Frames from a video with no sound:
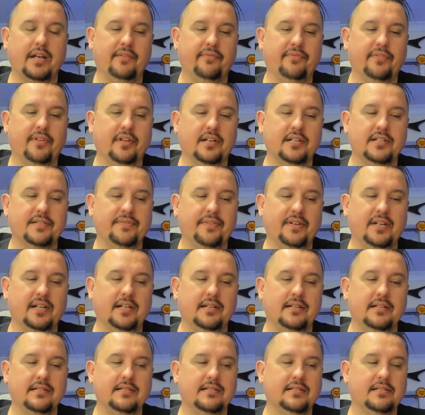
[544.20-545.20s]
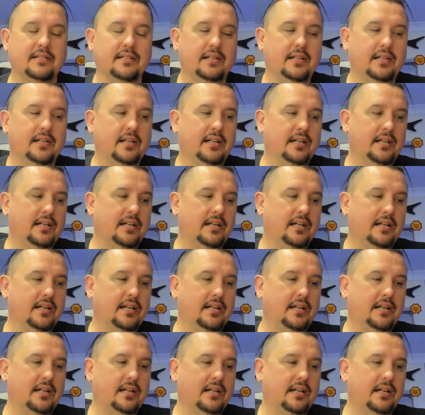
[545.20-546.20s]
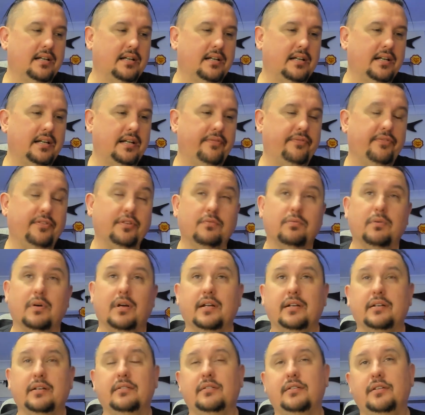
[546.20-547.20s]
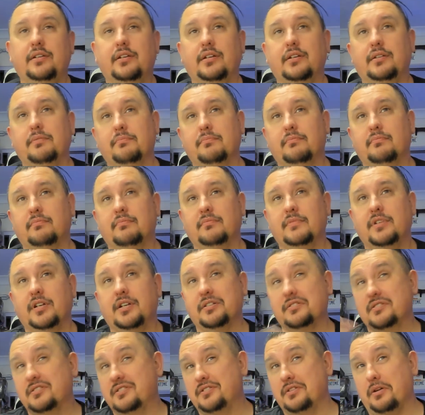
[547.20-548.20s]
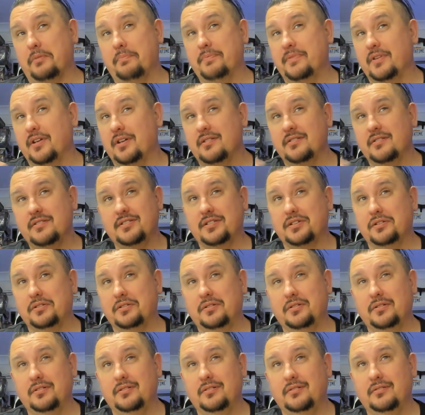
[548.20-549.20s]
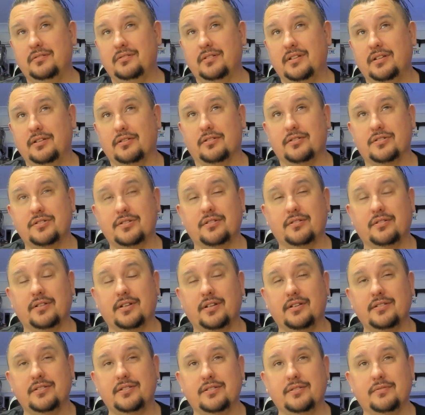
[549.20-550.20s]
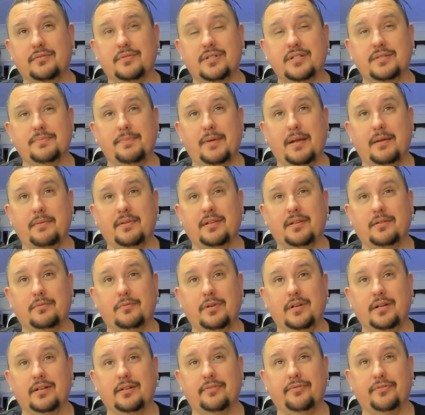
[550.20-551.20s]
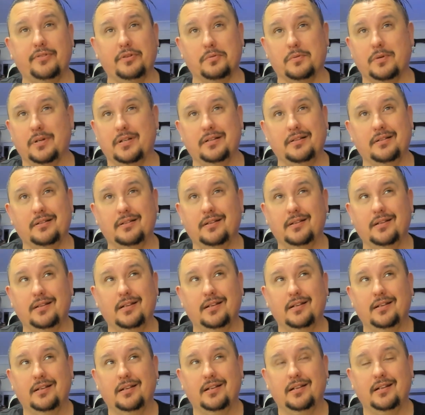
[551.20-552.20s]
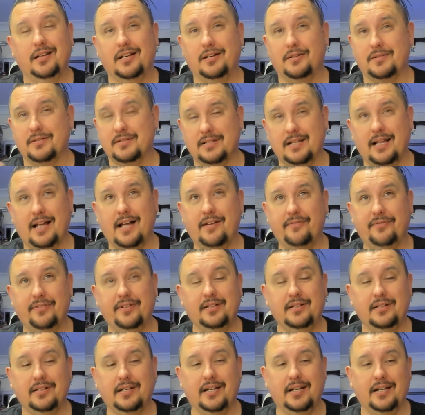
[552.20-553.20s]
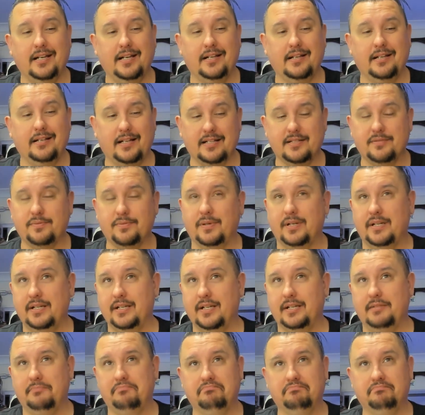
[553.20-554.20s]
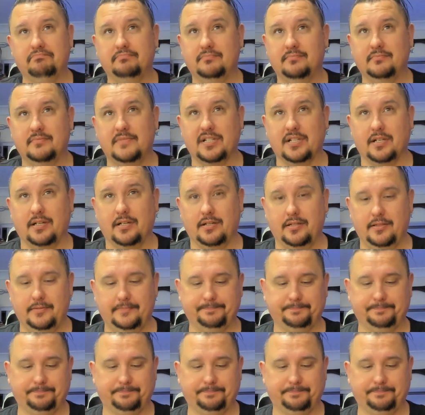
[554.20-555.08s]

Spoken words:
for those figures. If you want, you can stop those two, the auction on those two, and just make me the winner if you want. And I was laughing, and that's what he did. So